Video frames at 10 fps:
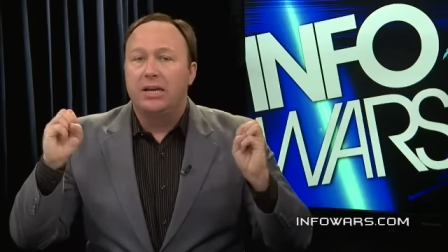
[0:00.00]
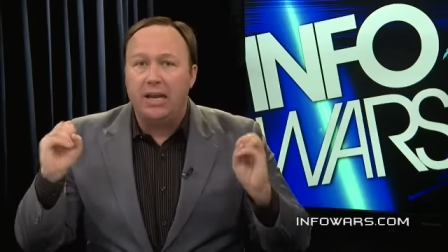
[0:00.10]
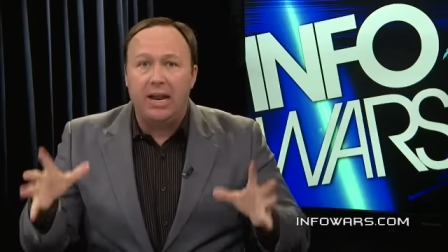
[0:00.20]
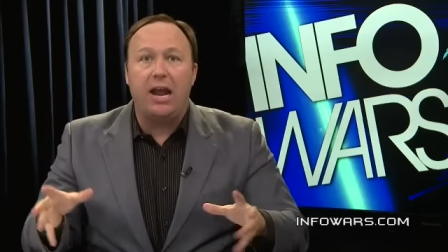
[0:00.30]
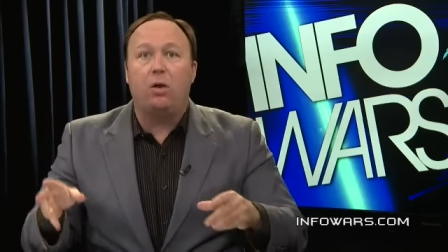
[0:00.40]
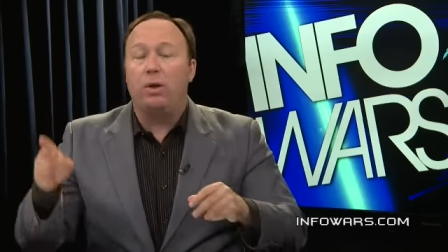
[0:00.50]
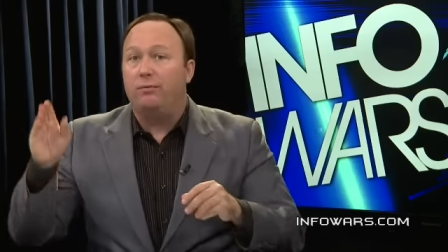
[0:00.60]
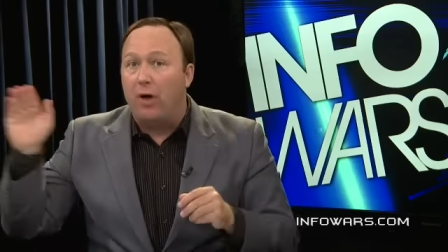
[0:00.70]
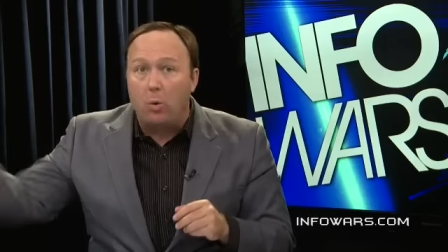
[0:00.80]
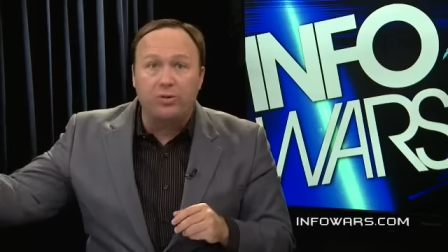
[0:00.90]
get angry,
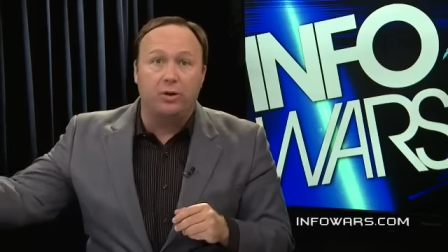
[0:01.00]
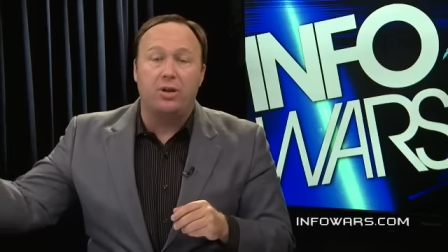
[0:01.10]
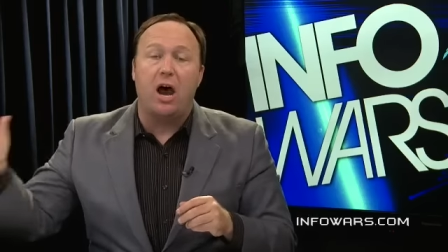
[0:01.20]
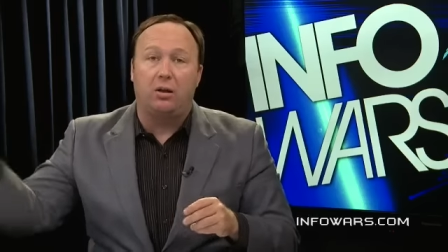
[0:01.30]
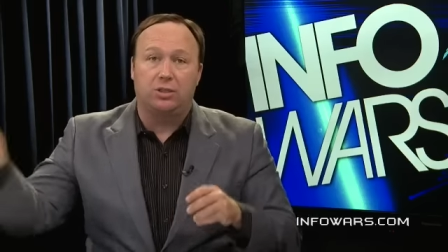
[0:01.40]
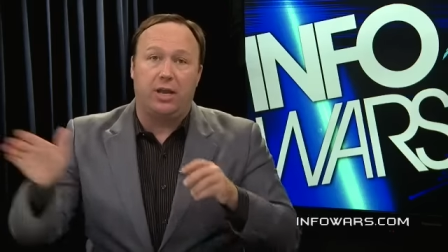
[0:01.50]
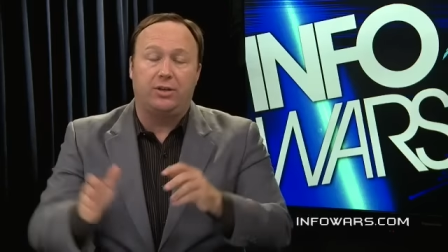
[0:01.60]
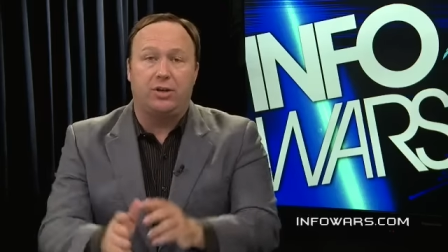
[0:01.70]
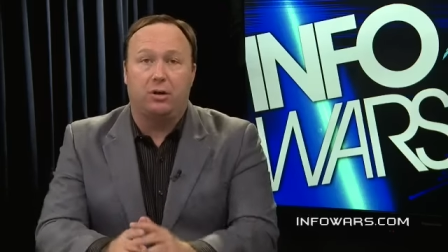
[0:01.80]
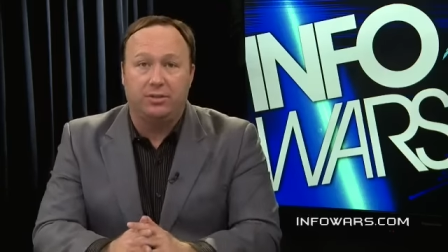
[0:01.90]
vote with your dollars
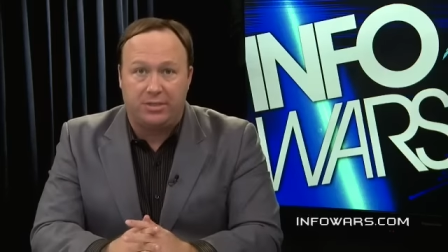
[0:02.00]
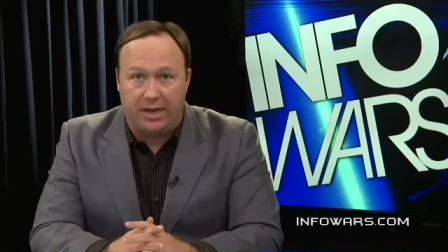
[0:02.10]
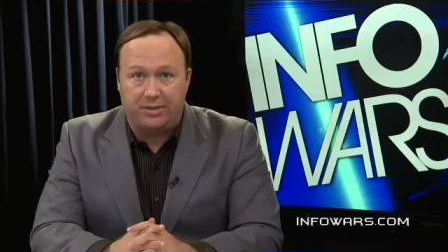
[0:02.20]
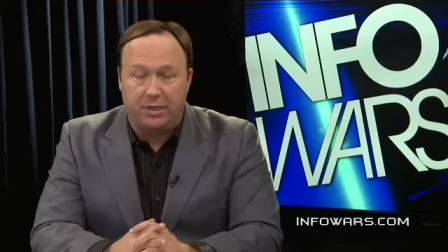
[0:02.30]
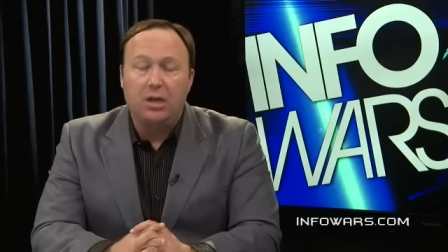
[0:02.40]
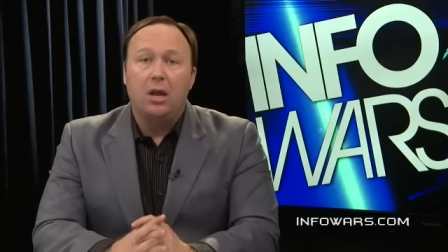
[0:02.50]
like Gerald says.